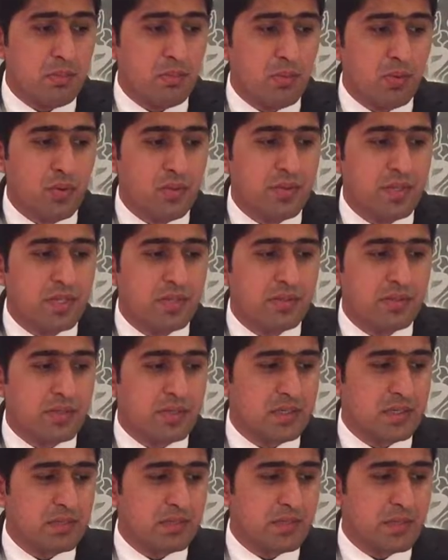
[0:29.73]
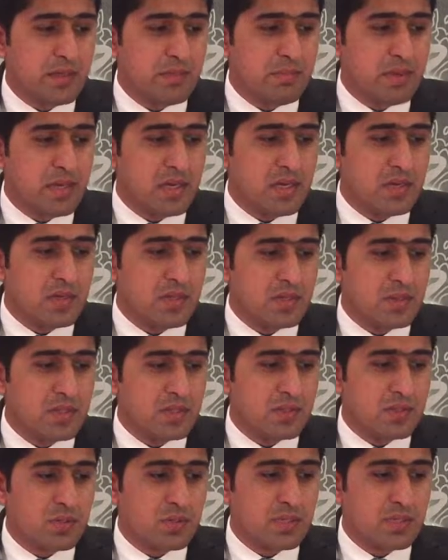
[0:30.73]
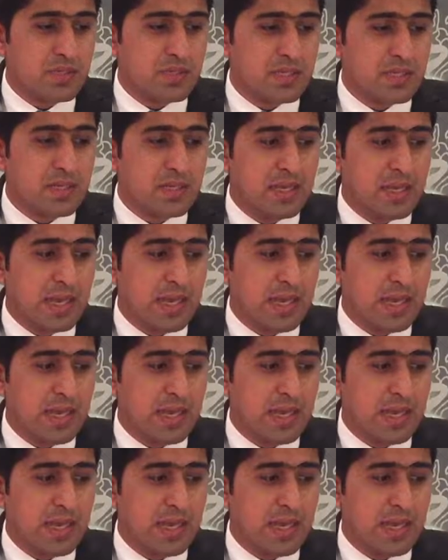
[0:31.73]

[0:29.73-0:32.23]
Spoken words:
more than 33 billion US dollars in